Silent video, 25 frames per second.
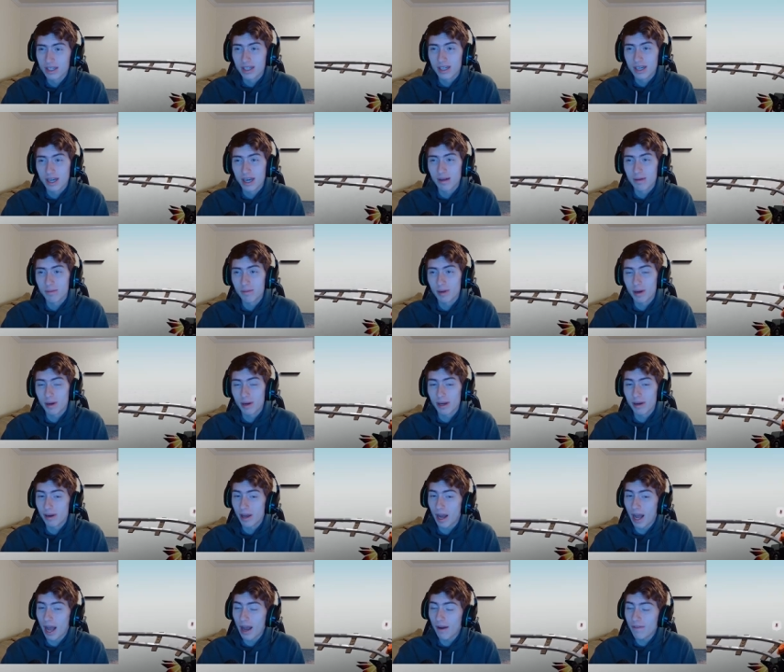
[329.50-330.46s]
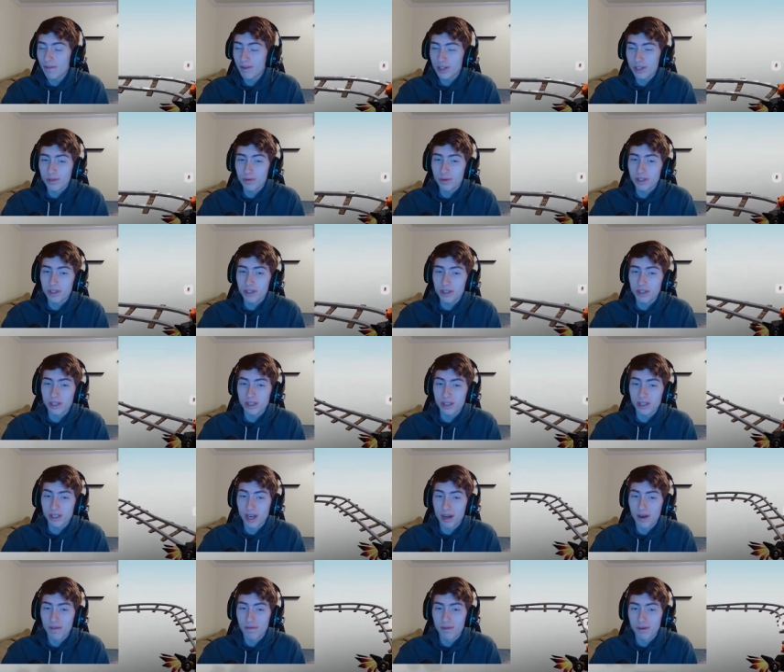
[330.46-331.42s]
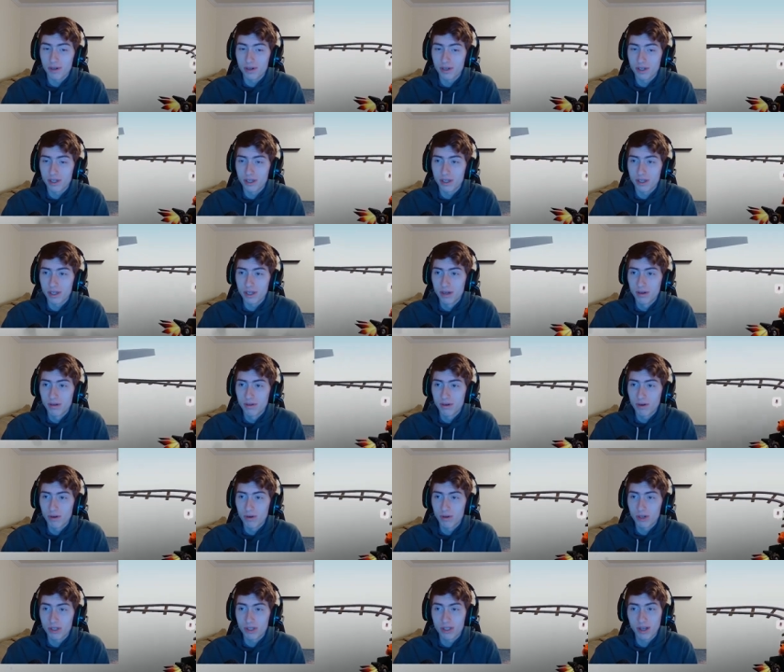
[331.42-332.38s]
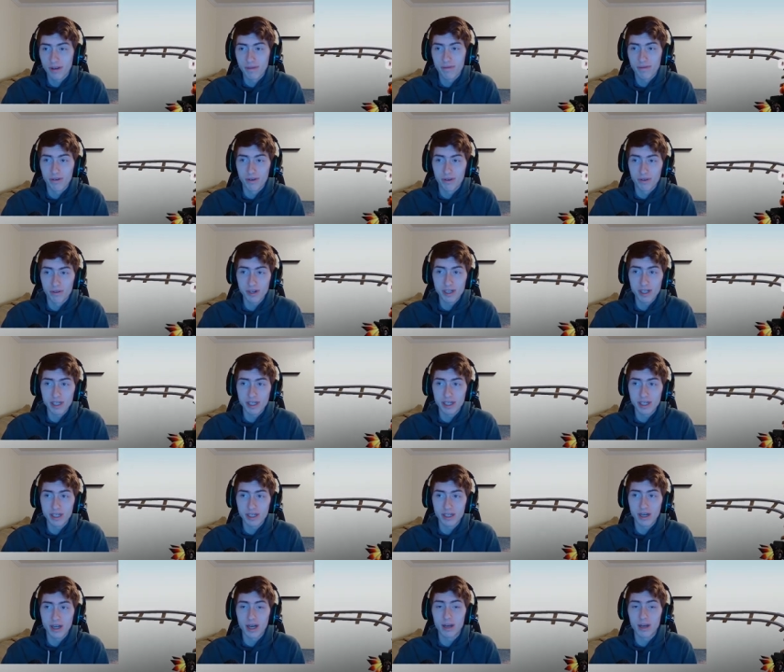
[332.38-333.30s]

I, I haven't switched to suffered or suffering.